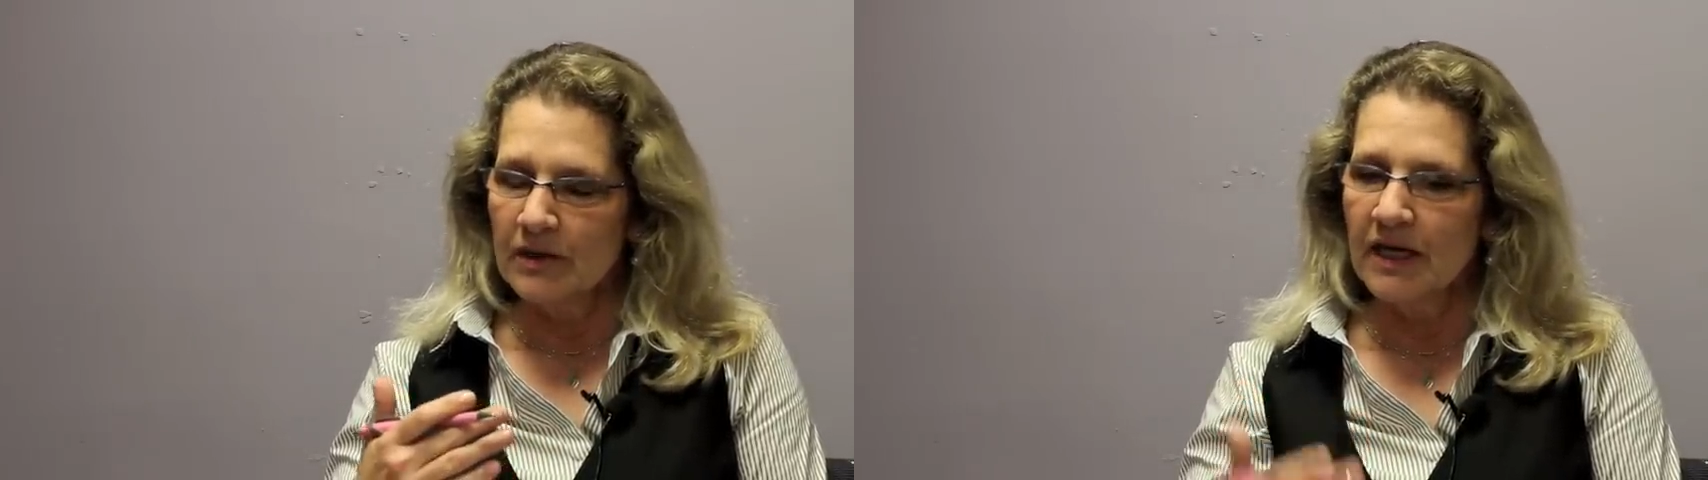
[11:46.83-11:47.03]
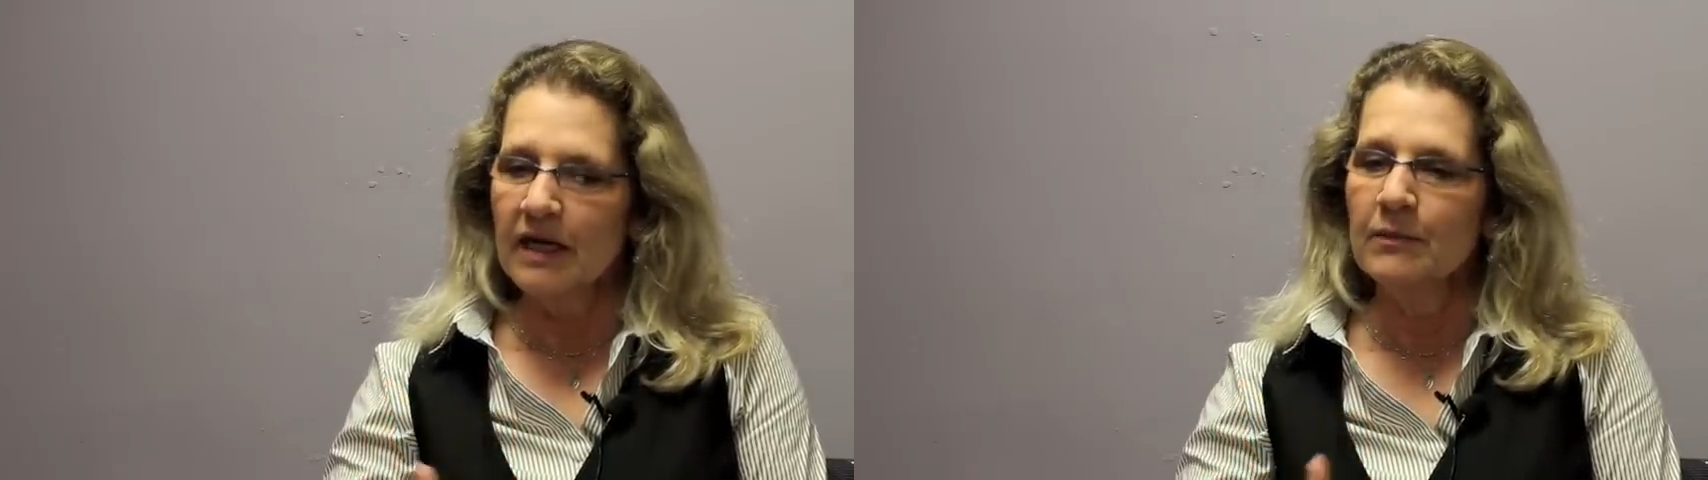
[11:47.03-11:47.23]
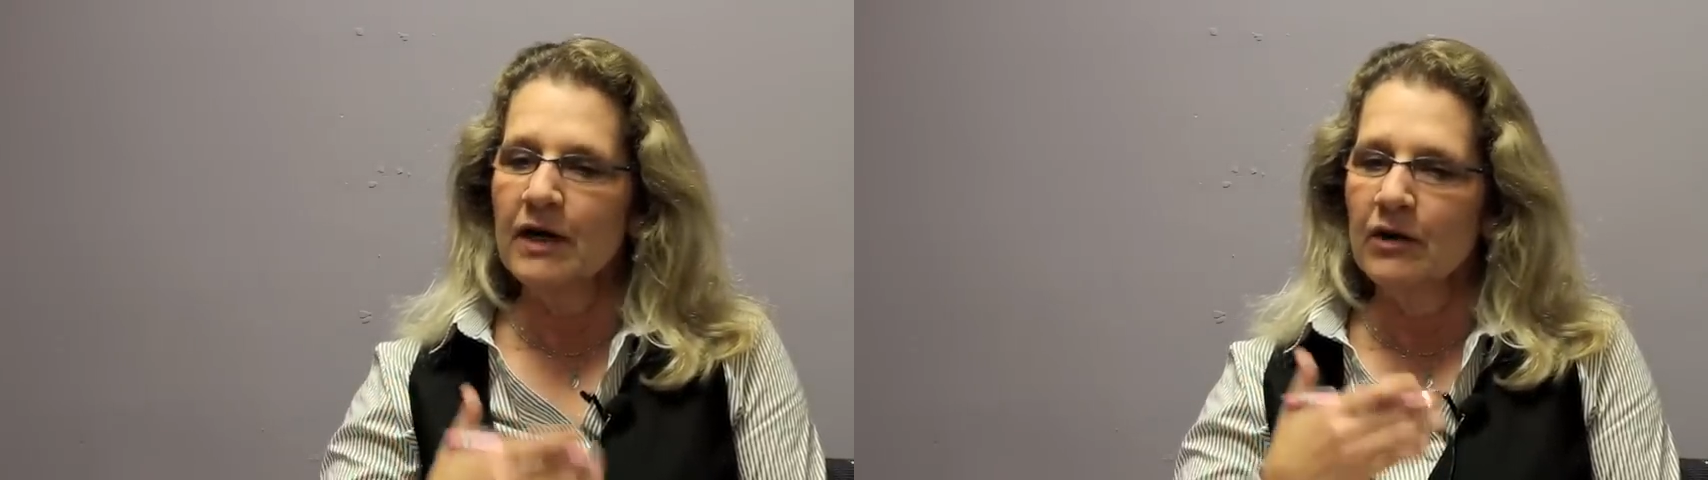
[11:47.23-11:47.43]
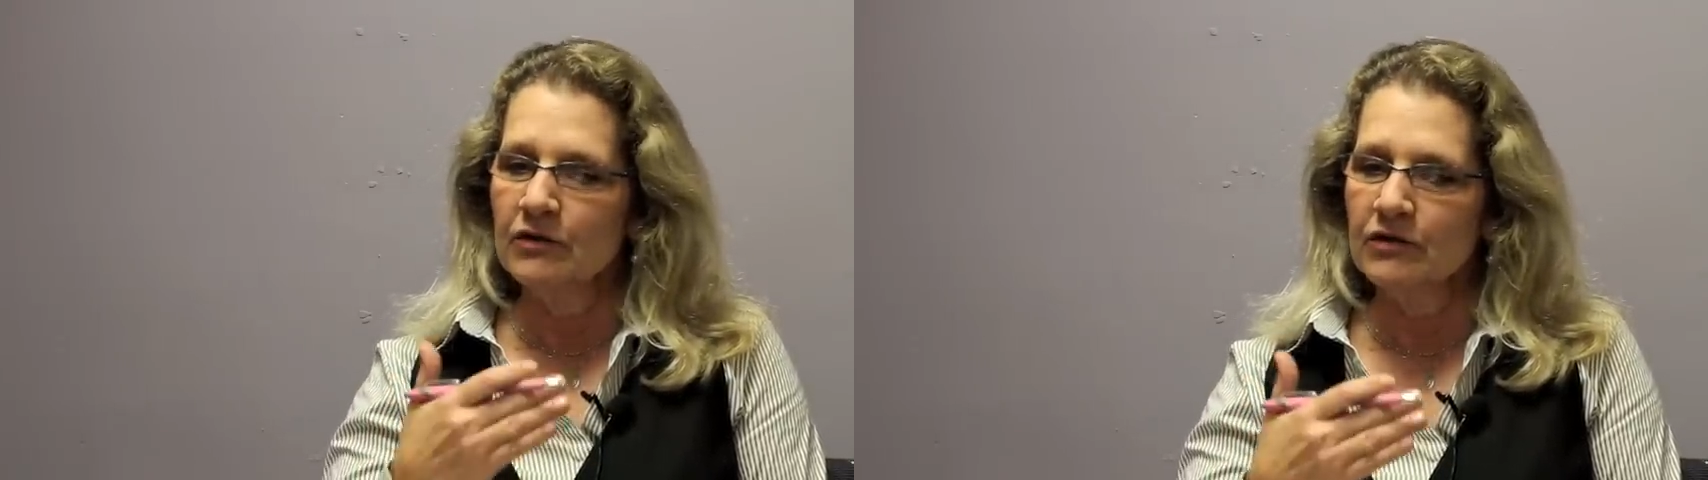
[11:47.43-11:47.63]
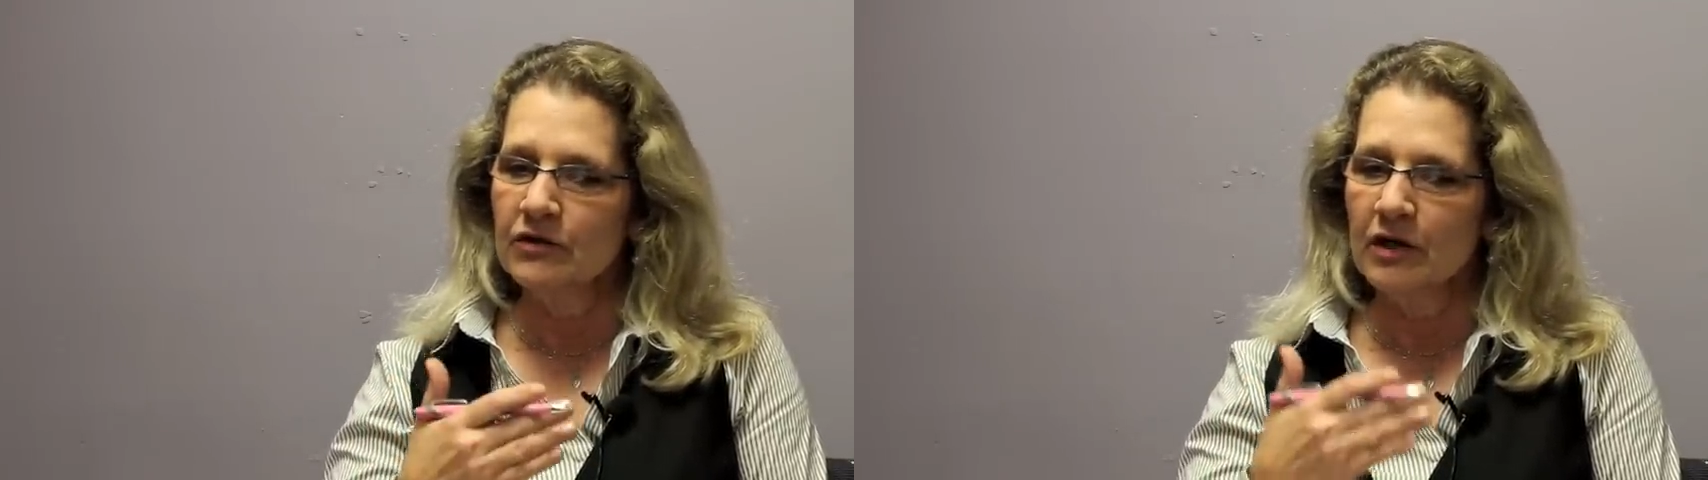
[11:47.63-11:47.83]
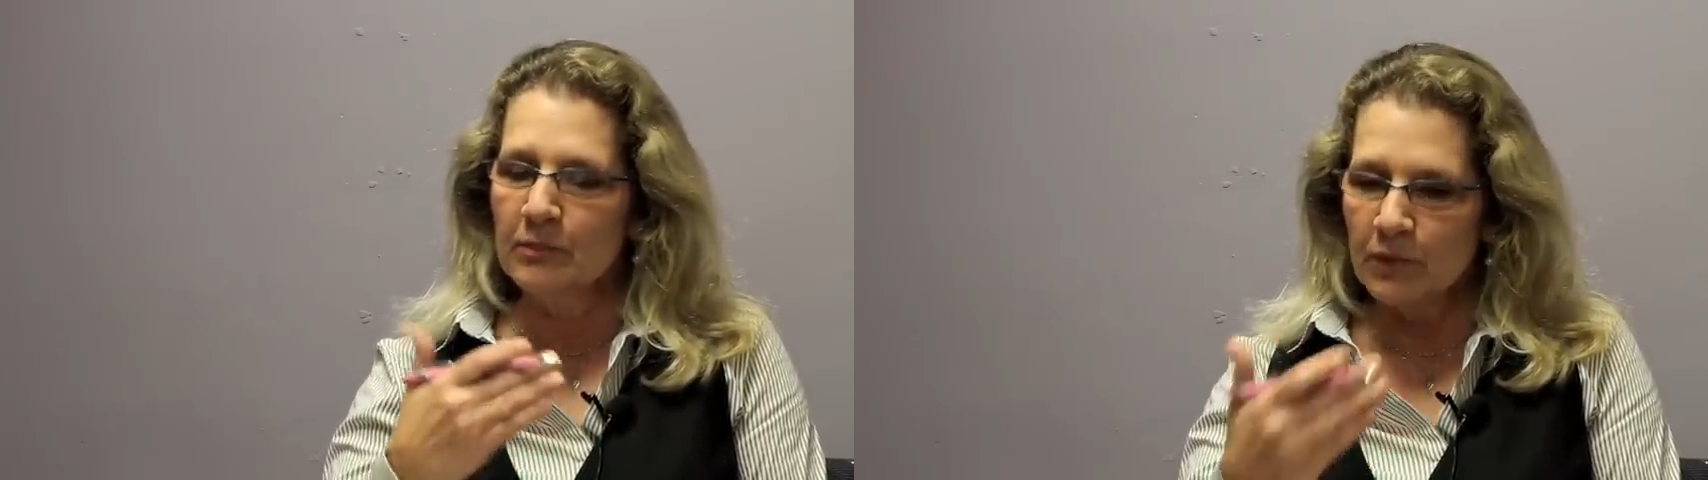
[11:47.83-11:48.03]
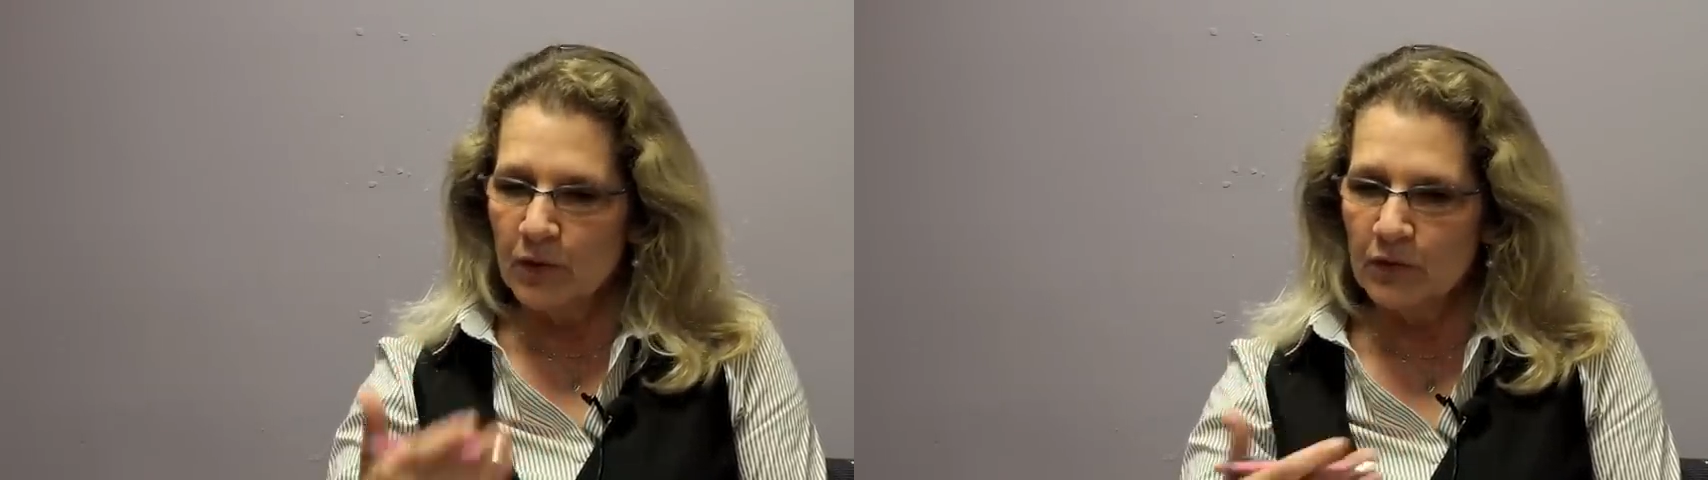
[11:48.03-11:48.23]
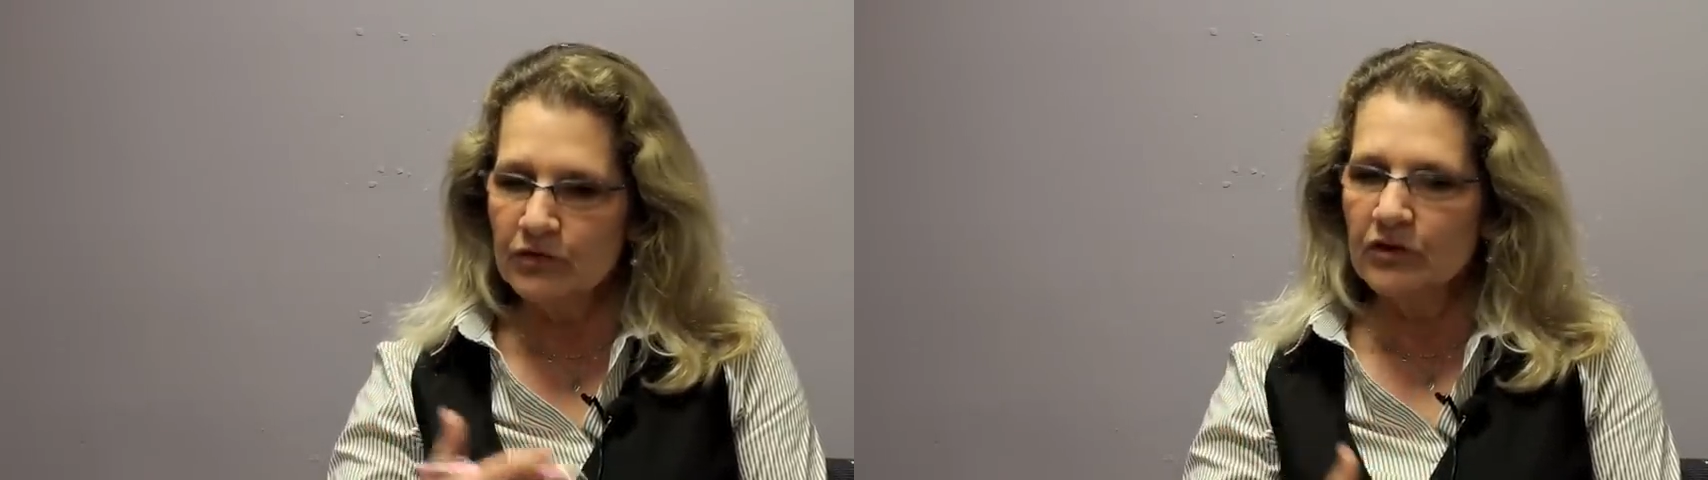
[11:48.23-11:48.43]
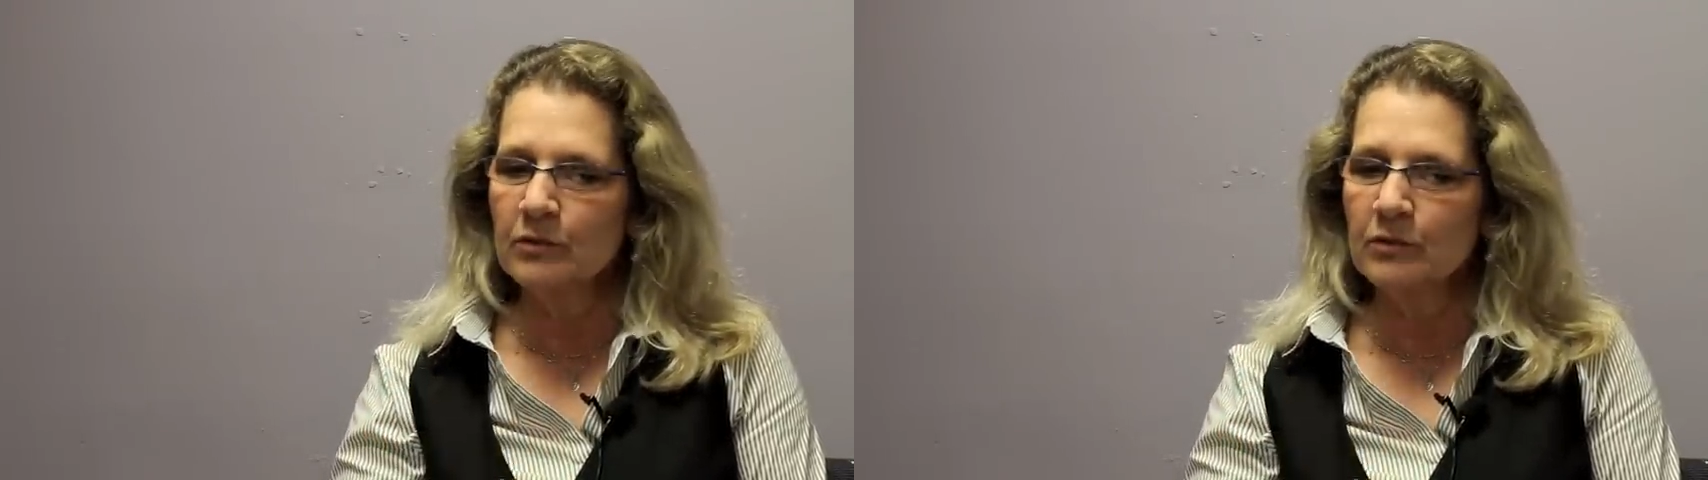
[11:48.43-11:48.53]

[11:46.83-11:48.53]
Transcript: came out not opposed